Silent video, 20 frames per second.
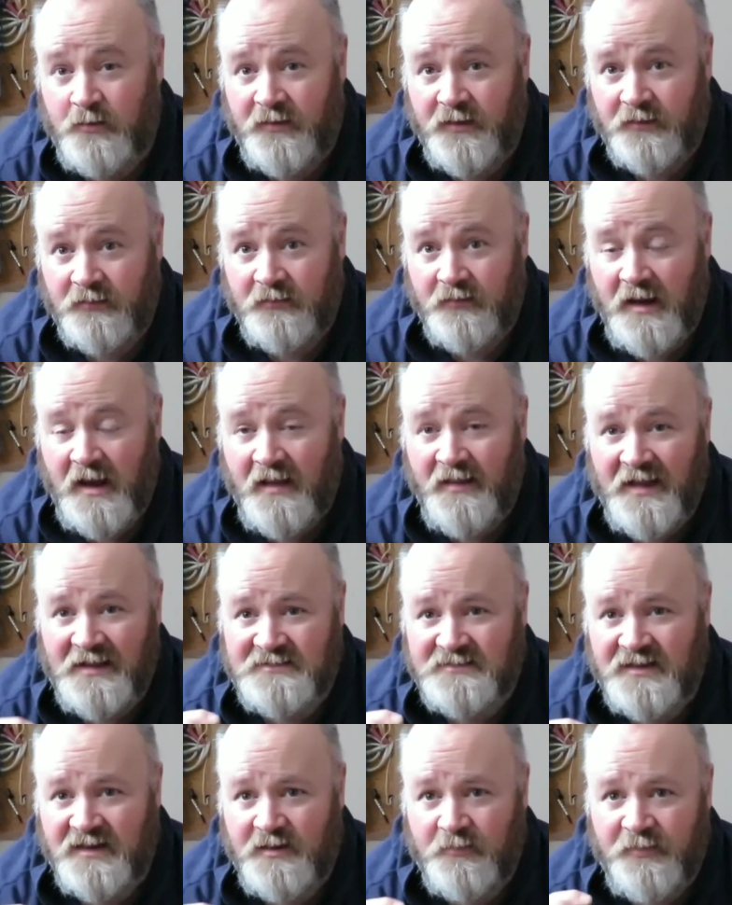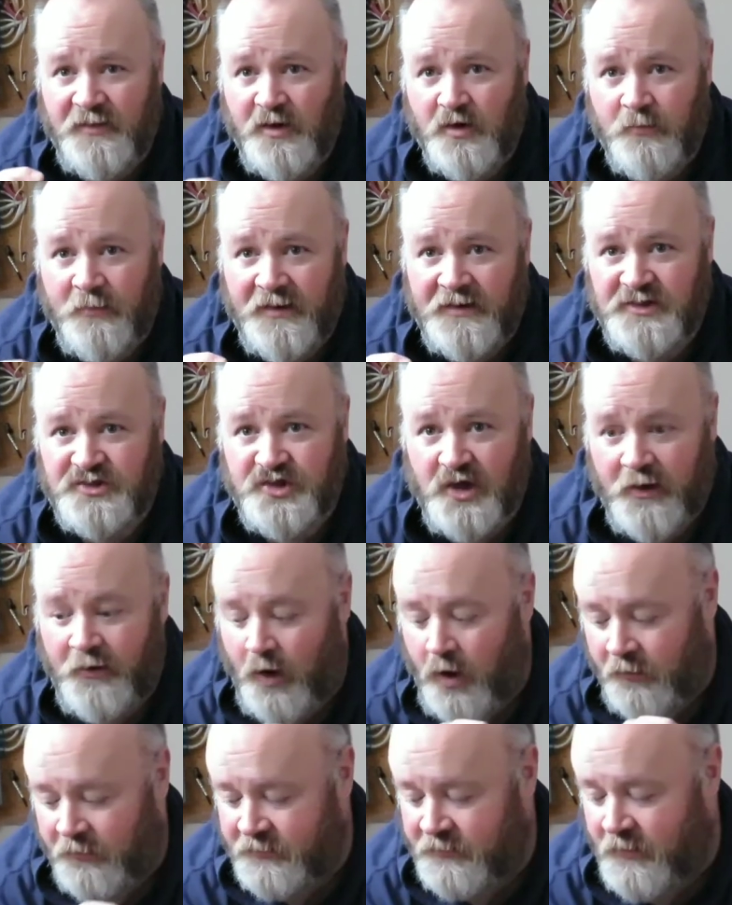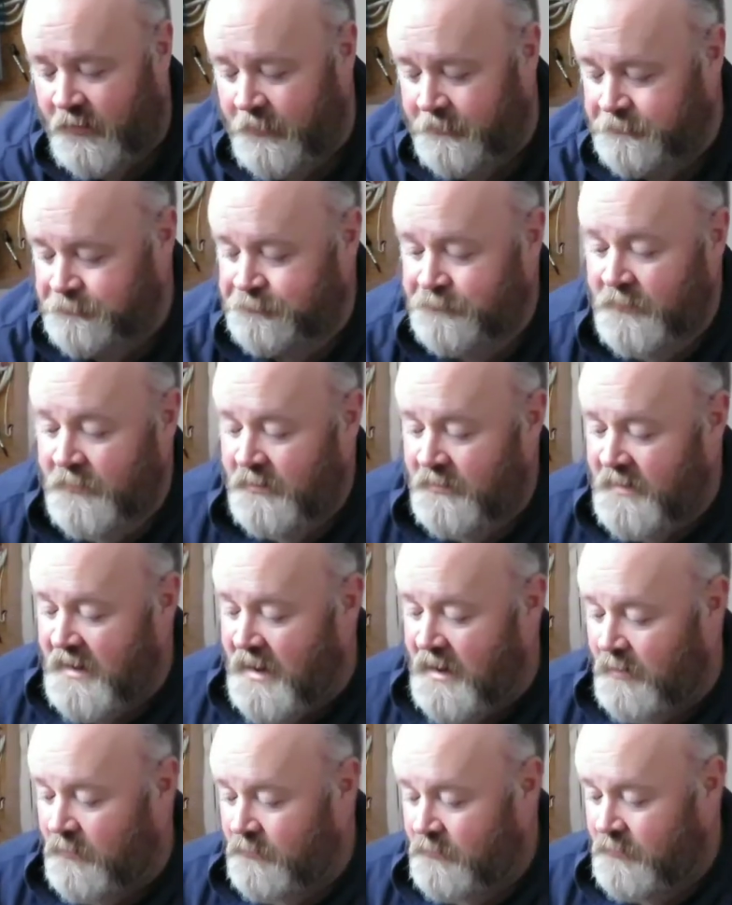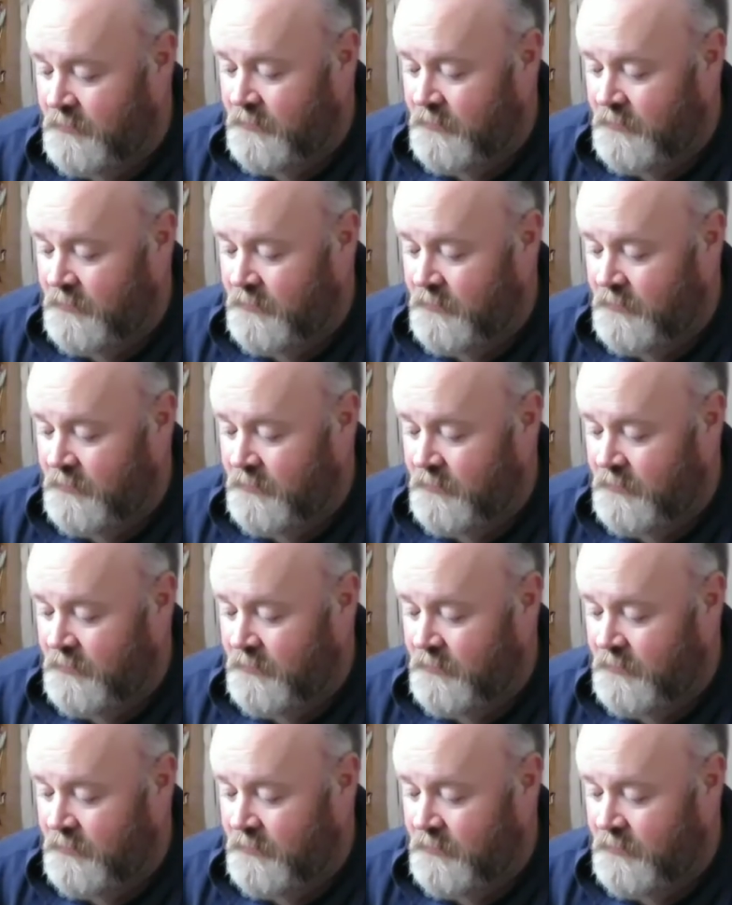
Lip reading: with it. And that's going to be your money shot all the time. Now,